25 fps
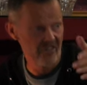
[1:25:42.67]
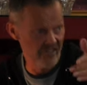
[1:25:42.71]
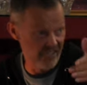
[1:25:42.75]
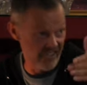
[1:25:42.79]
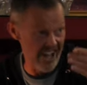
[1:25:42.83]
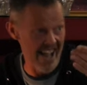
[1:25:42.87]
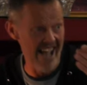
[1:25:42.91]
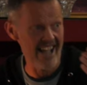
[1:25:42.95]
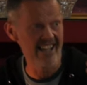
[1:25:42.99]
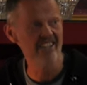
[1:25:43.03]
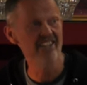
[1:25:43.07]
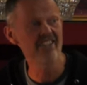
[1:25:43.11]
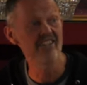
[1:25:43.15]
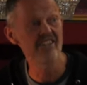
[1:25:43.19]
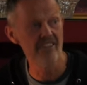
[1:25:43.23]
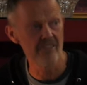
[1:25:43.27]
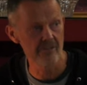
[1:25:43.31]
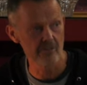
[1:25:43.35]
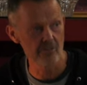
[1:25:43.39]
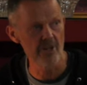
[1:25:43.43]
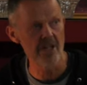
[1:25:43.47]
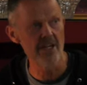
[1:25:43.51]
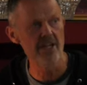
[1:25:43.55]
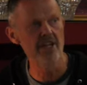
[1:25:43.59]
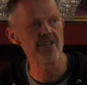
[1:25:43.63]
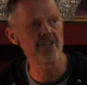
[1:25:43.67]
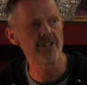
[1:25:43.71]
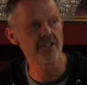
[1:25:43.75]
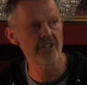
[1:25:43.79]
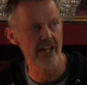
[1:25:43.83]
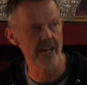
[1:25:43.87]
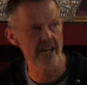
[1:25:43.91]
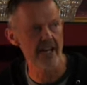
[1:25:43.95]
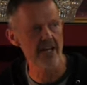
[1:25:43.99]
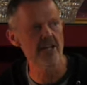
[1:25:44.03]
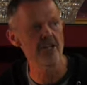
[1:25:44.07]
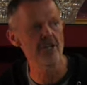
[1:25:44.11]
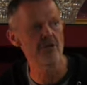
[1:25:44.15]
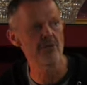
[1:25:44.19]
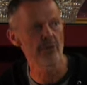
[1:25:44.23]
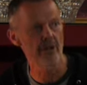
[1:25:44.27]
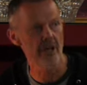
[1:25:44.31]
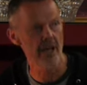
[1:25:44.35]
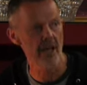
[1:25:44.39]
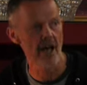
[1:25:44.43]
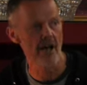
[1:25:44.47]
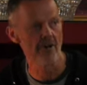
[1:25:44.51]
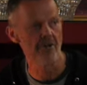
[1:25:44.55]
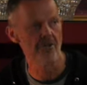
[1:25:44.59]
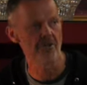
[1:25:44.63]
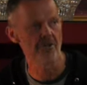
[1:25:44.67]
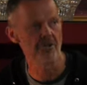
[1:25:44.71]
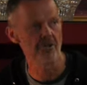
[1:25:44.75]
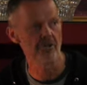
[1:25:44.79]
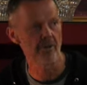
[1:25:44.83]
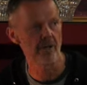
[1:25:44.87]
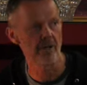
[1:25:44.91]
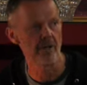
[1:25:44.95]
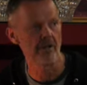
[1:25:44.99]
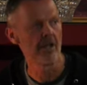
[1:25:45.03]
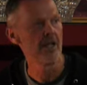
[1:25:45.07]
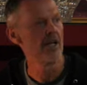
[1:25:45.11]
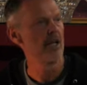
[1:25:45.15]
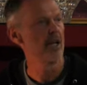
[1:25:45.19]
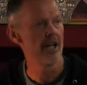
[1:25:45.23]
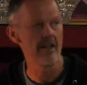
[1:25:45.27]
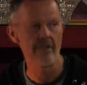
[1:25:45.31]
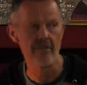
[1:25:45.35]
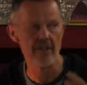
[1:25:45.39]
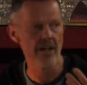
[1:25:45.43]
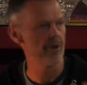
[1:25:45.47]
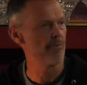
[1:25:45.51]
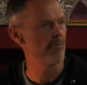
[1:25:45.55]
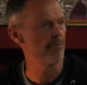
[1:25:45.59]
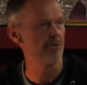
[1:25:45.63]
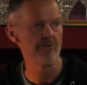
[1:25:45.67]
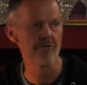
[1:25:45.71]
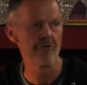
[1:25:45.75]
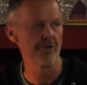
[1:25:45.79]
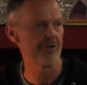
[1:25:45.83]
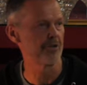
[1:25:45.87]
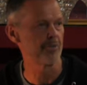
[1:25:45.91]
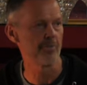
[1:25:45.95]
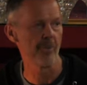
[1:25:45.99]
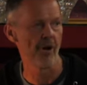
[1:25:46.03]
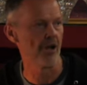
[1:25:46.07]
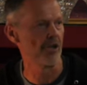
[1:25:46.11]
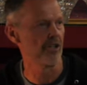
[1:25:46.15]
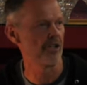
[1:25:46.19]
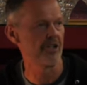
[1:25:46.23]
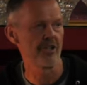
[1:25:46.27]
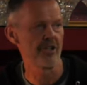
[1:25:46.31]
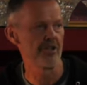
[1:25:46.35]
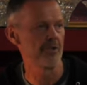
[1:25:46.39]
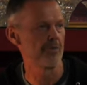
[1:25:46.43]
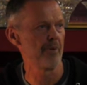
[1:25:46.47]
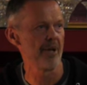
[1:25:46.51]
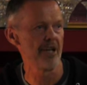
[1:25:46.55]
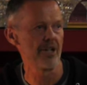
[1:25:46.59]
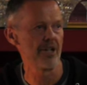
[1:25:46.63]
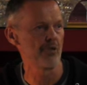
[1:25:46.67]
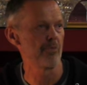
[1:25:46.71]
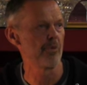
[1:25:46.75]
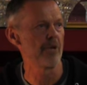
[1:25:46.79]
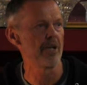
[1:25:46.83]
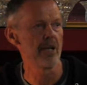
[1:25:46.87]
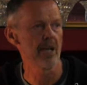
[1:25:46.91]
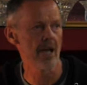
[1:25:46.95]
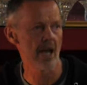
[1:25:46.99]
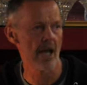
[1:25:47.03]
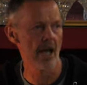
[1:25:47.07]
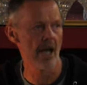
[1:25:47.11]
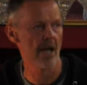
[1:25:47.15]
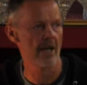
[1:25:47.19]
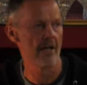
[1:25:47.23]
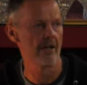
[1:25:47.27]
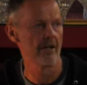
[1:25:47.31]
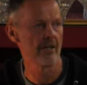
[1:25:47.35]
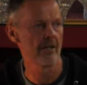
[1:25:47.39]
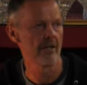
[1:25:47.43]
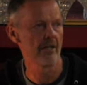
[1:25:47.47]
That we need to take into account as well. And then we respond as best we can.